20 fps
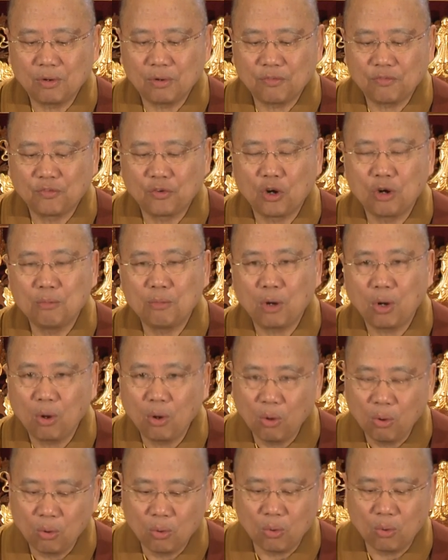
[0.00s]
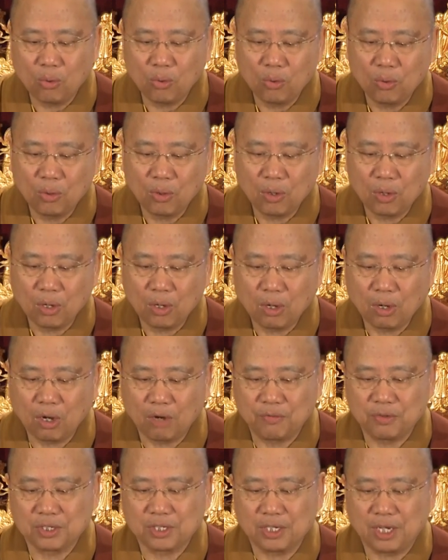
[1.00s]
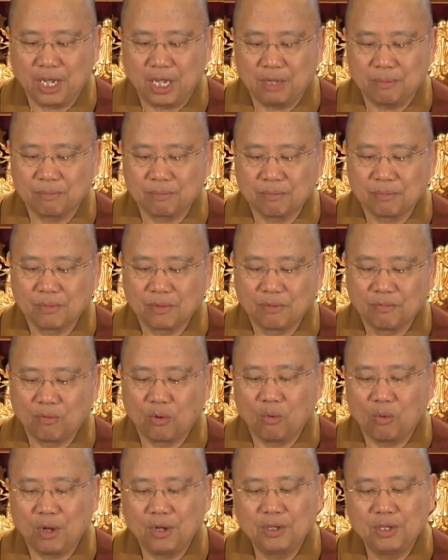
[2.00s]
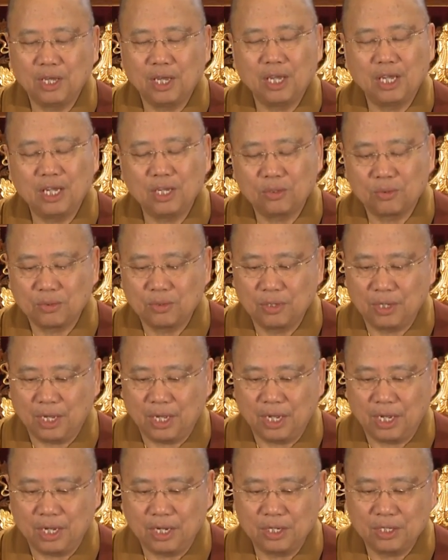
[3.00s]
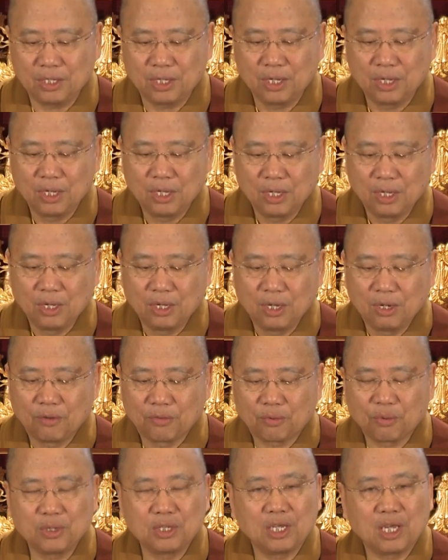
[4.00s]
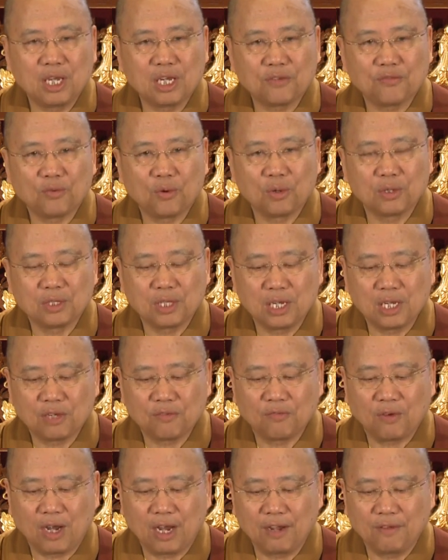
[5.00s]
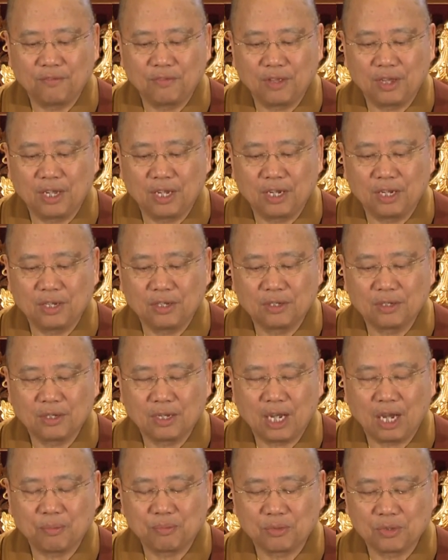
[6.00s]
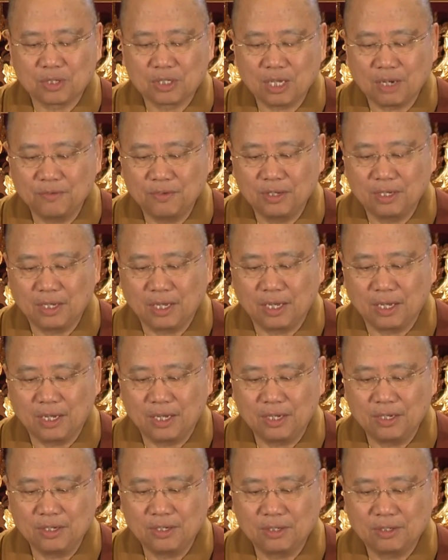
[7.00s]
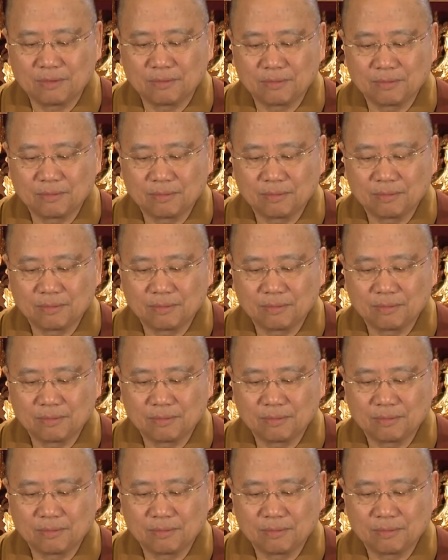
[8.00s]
firm hold of his name for 1 day, 2 days, 3 days, 4 days, 5 days, up to 7 days,